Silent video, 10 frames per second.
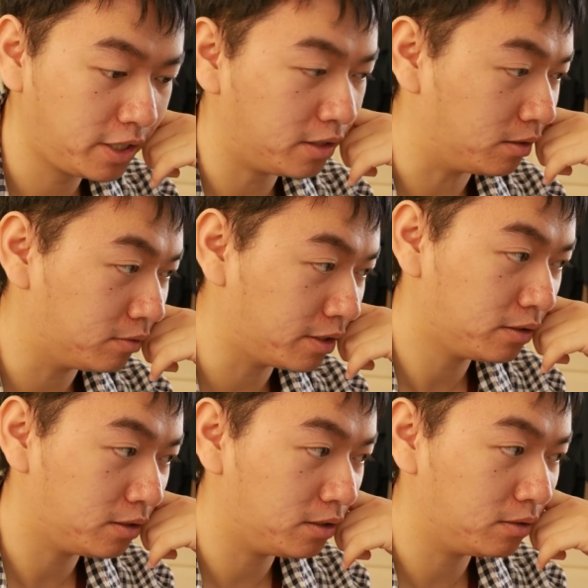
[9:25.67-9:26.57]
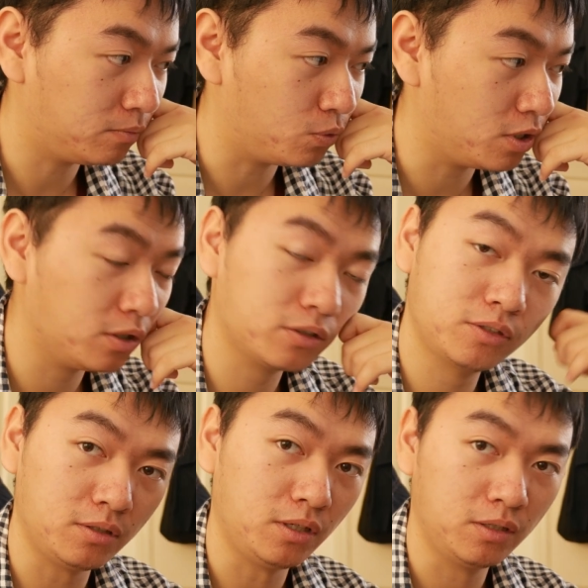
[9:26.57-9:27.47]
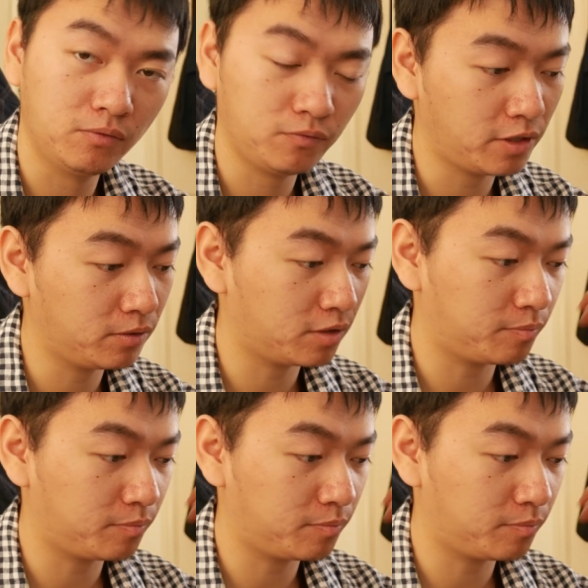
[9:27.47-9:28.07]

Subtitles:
hey, that it works in Final Cut